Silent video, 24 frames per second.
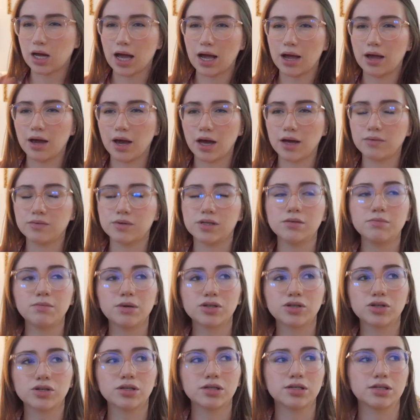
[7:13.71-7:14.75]
I did
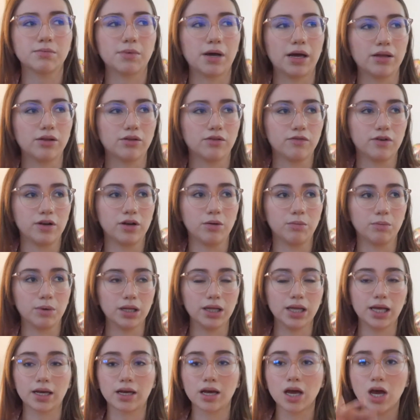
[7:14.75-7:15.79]
mention this in my other video, but
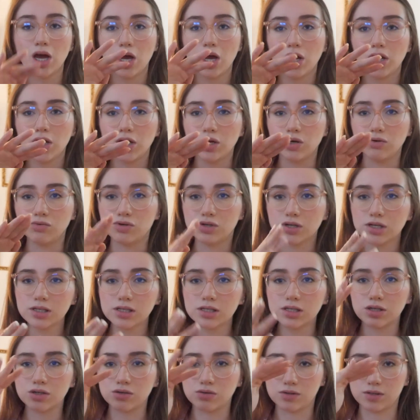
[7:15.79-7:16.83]
like, you
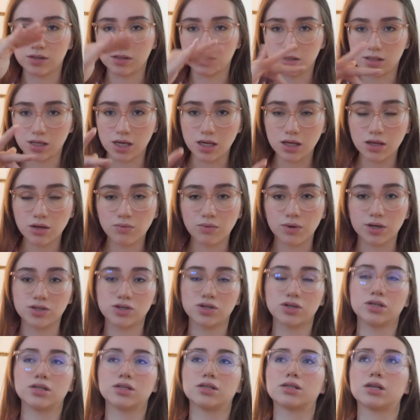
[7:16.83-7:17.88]
see the
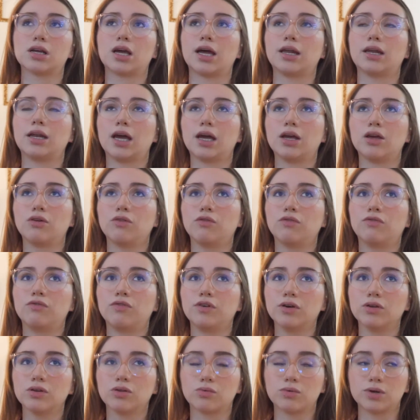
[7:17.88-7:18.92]
ridges at night, you
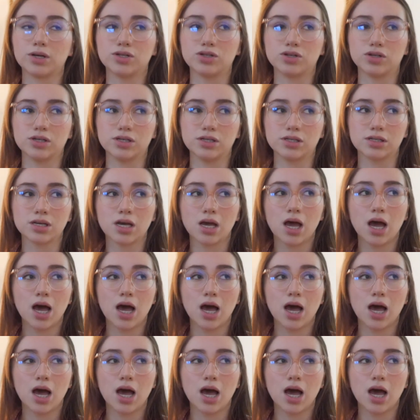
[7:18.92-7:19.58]
feel the ridges.